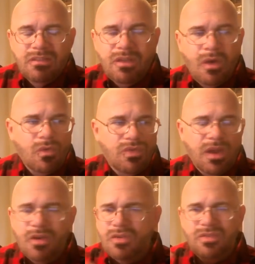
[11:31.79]
So
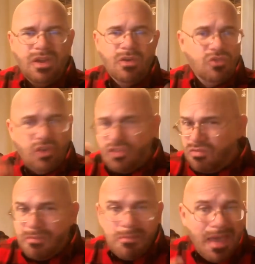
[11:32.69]
they're
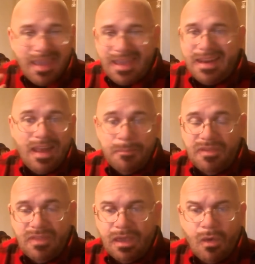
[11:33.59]
just making it up
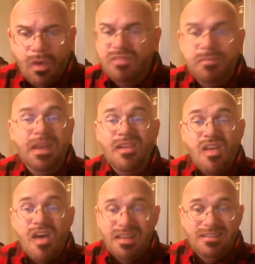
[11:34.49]
as they go. It's been
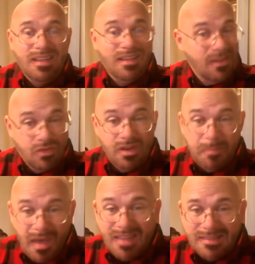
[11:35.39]
lost. There's an
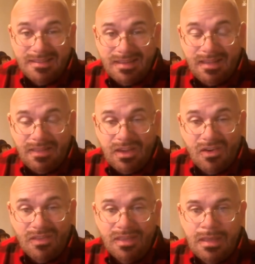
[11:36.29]
apostasy in the
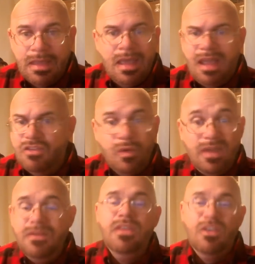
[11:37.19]
earth. And so
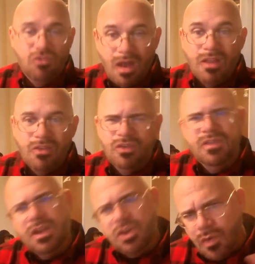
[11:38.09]
even the astrologers
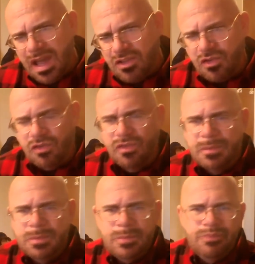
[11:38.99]
and the New Agers
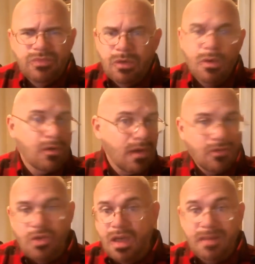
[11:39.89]
are running
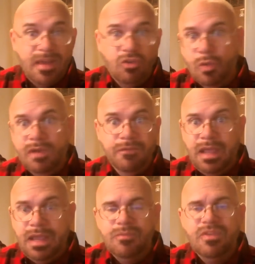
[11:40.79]
around talking about twin
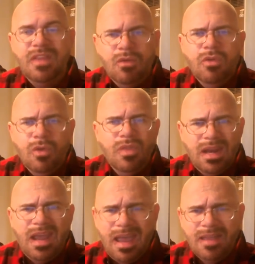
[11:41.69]
flames, and they don't know
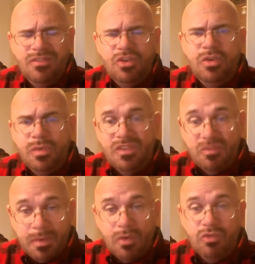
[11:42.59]
that it has to do with the
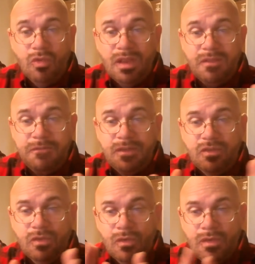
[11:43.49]
spiritual and the
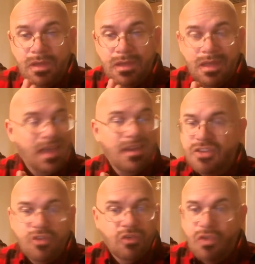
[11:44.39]
physical and
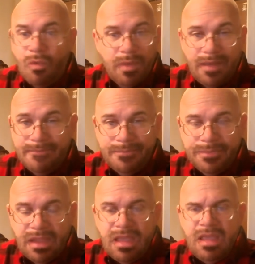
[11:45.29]
not your soulmate.
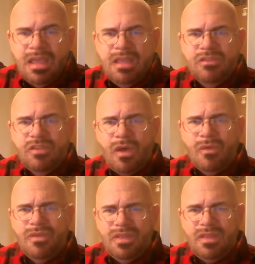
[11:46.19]

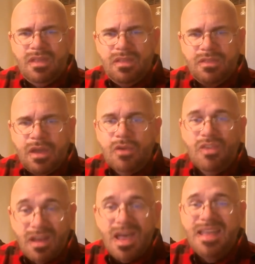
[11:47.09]
So there's a
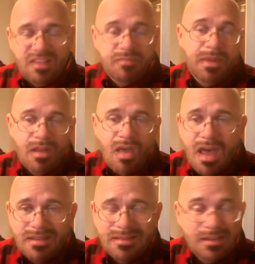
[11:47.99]
lot that's been
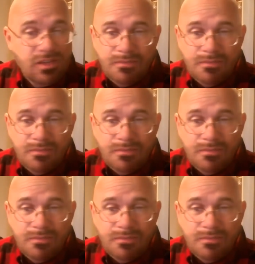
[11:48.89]
lost.